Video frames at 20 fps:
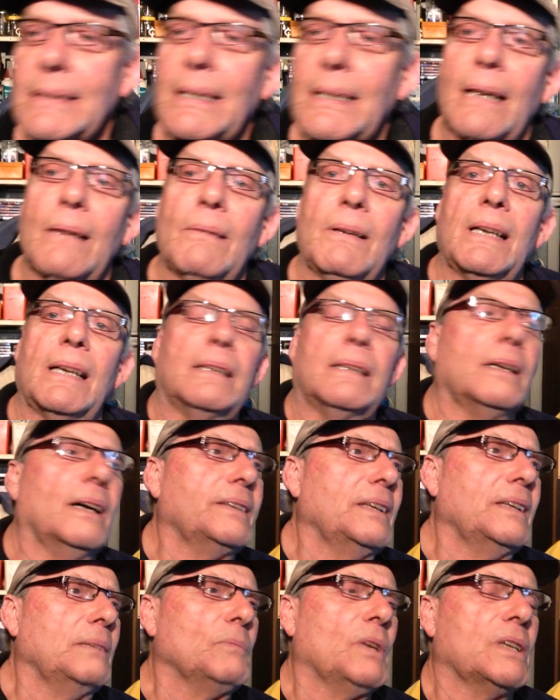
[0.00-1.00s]
So I
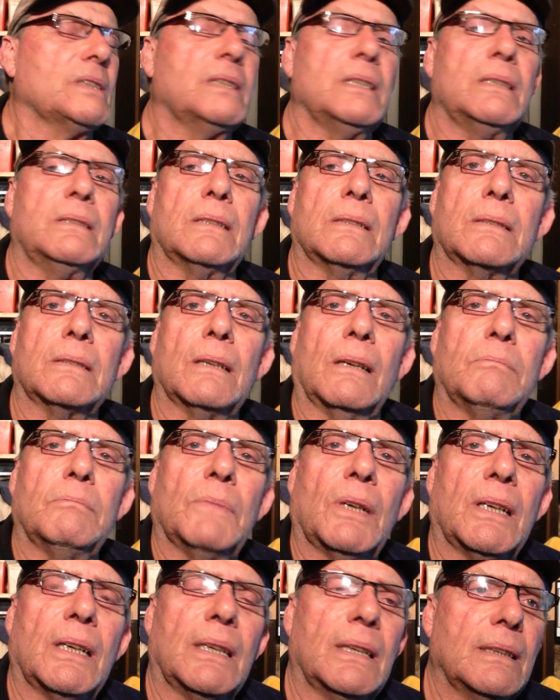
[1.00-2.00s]
think my sister's got
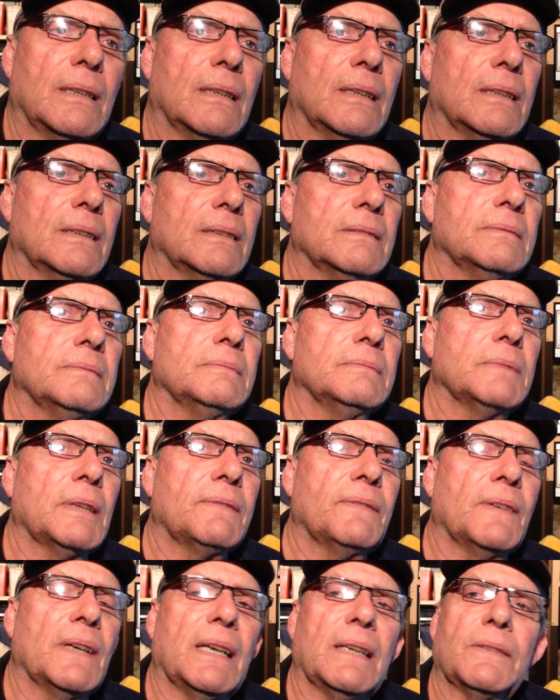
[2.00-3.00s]
my my
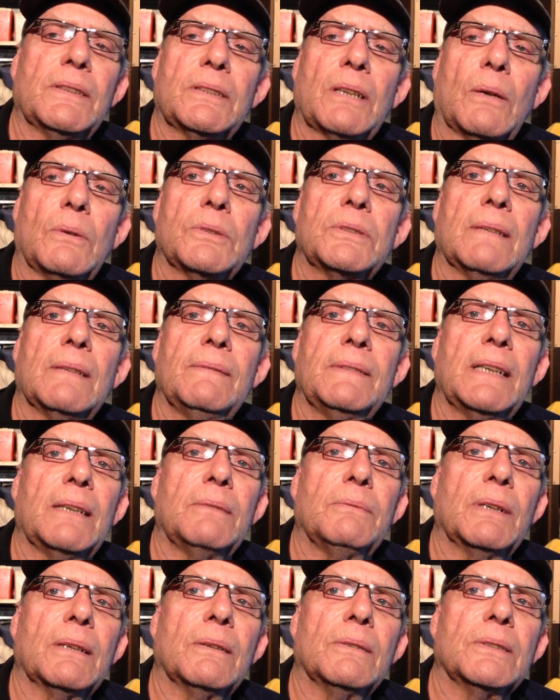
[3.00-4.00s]
father's old
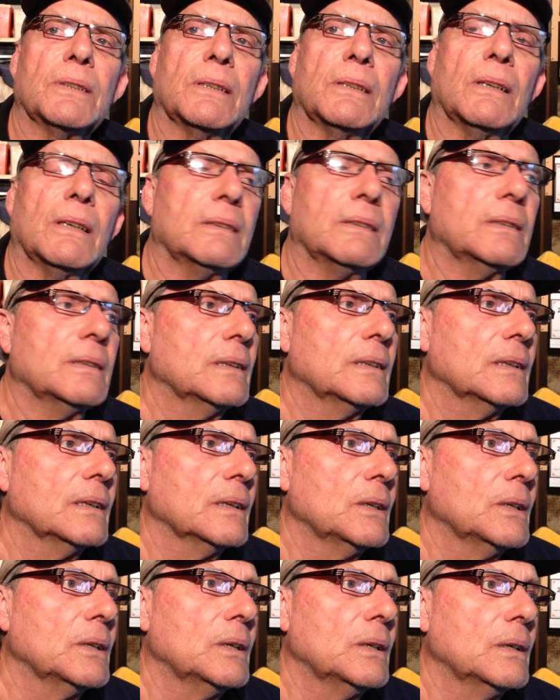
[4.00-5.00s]
78 records, and I
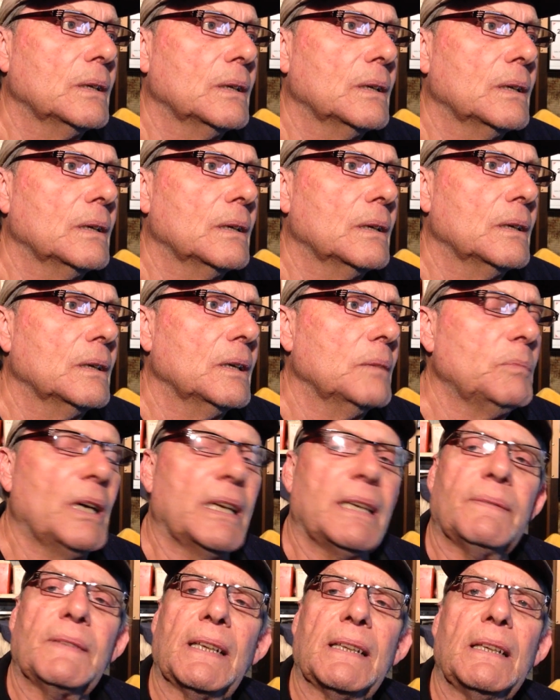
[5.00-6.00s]

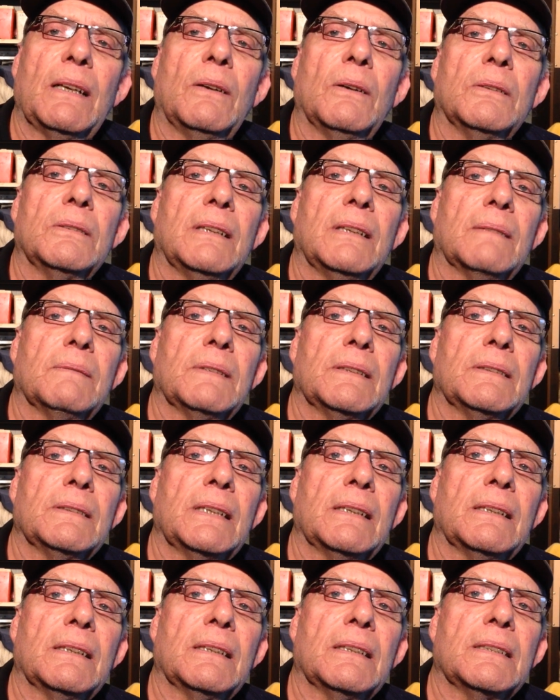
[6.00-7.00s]
might have to get in contact with her and
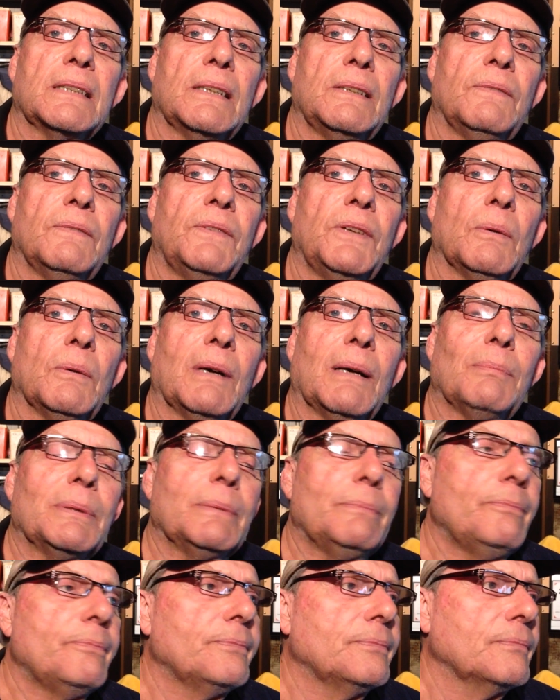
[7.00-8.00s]
get her to send a few up.
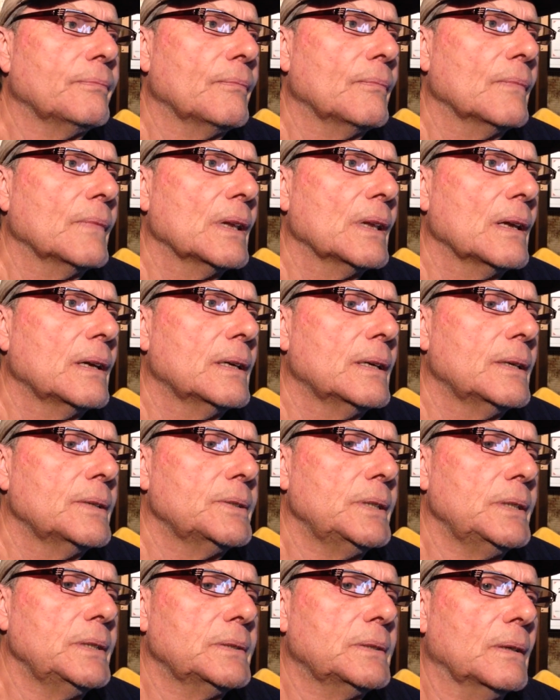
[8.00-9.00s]

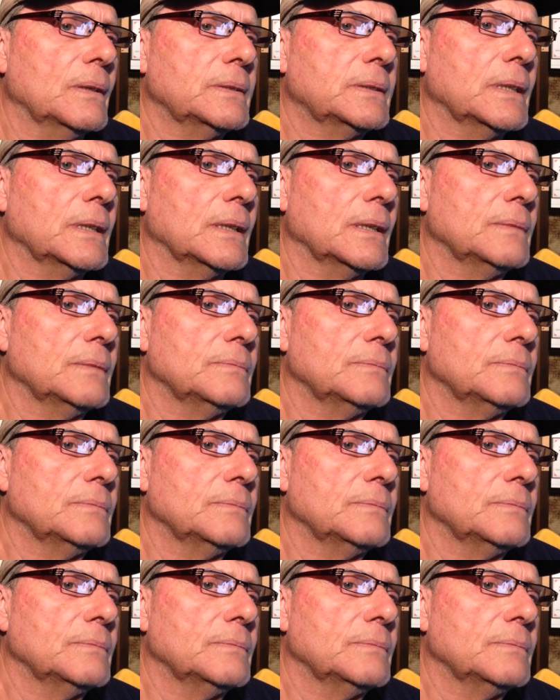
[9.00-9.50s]
She's got